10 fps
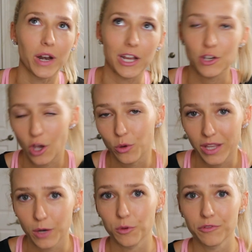I know
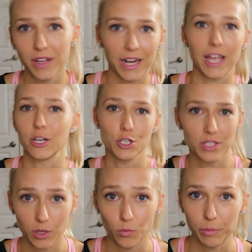that it will fit. I kind of just
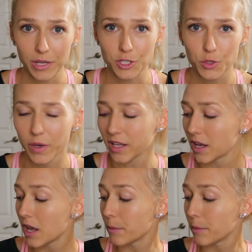like rip into it.